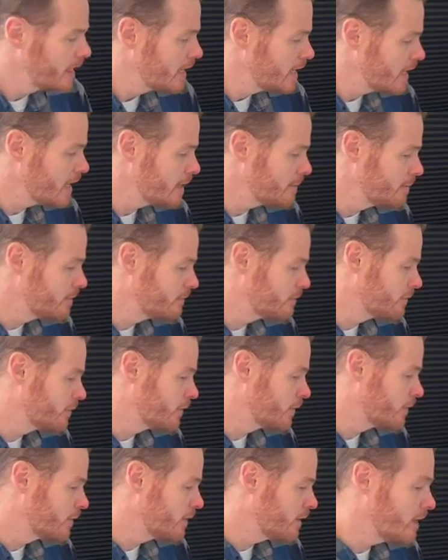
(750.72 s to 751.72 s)
But
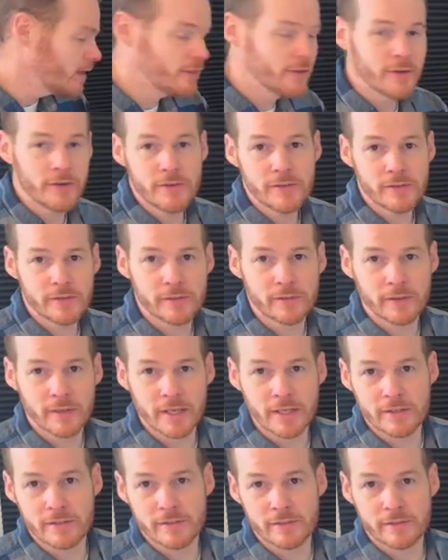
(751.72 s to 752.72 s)
for others,
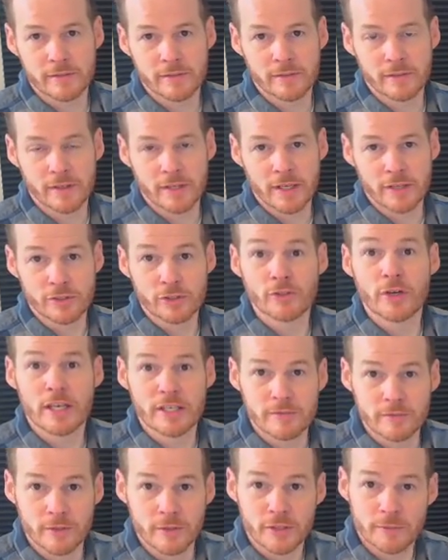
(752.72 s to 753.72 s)
it's
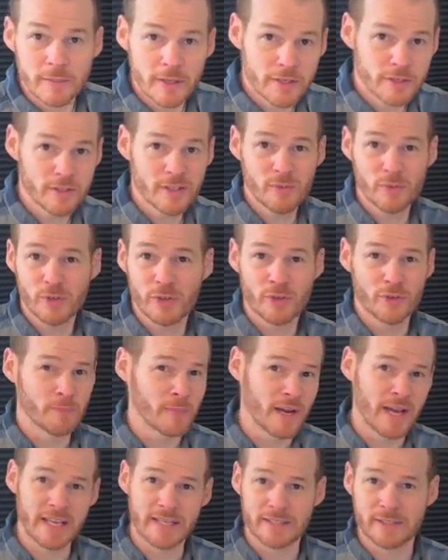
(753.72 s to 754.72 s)
stressful, especially when you're
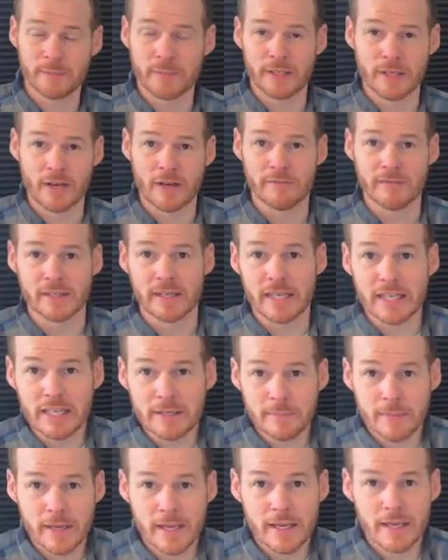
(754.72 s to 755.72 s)
buying something off at
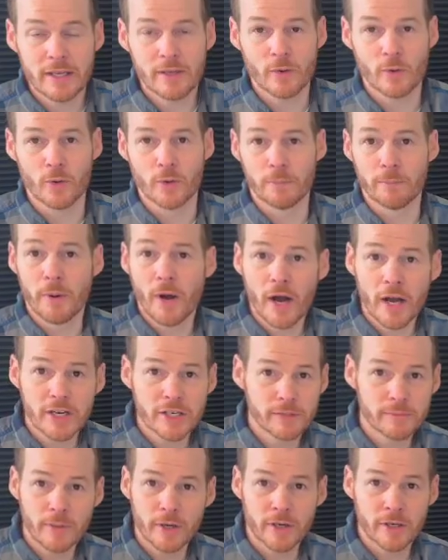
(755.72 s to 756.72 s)
eBay or
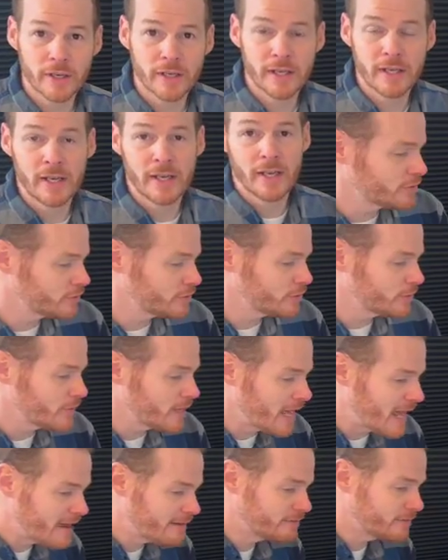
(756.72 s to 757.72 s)
Poshmark. So you
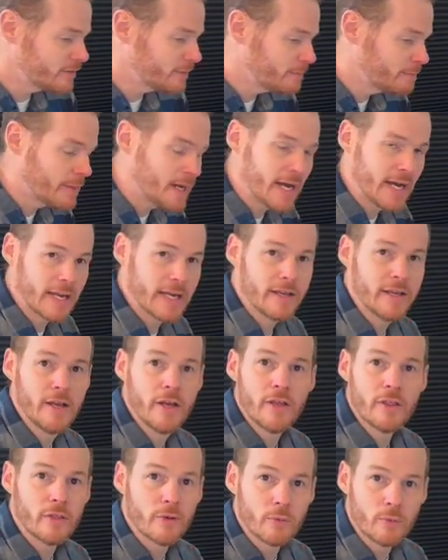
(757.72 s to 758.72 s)
have to buy
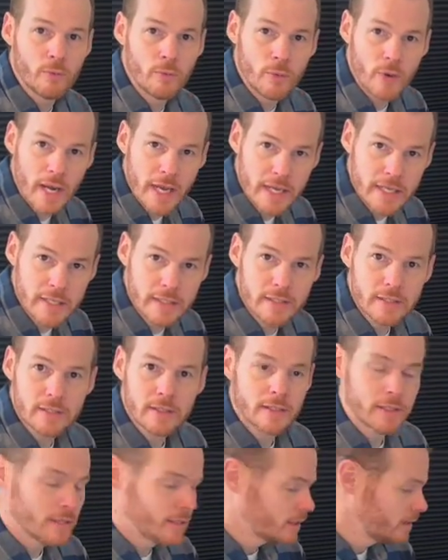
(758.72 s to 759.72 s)
the right
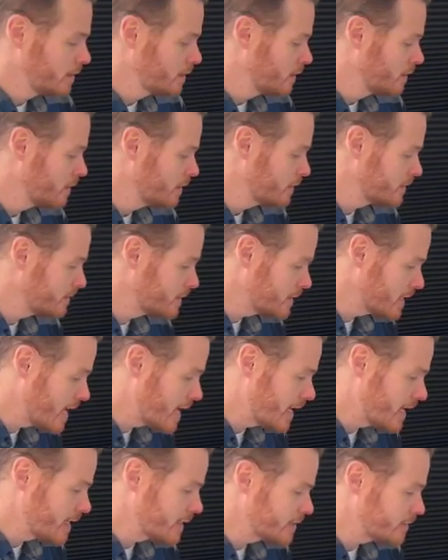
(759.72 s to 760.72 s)

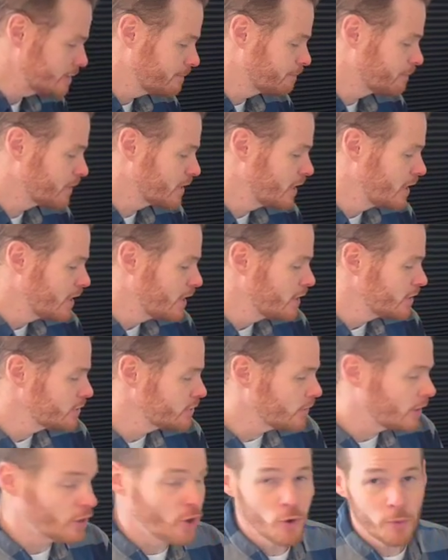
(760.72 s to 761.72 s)
size. So
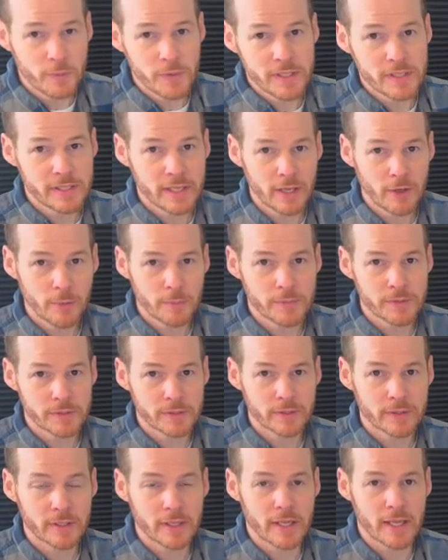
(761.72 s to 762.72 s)
I hope this helps,
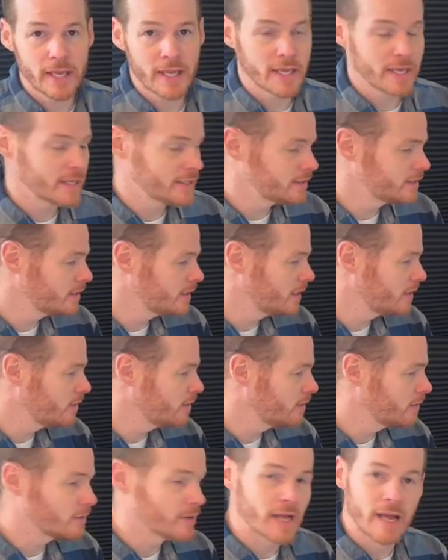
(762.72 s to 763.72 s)
and
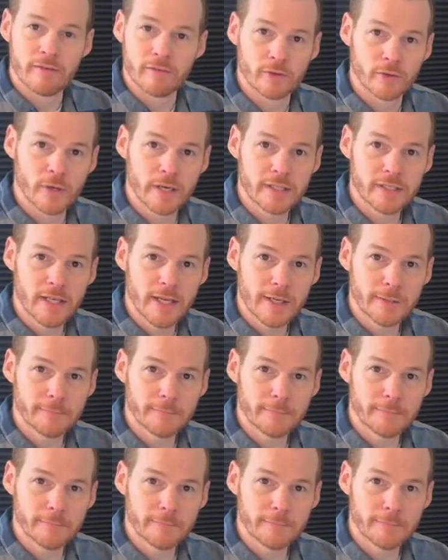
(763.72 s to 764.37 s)
have a great day.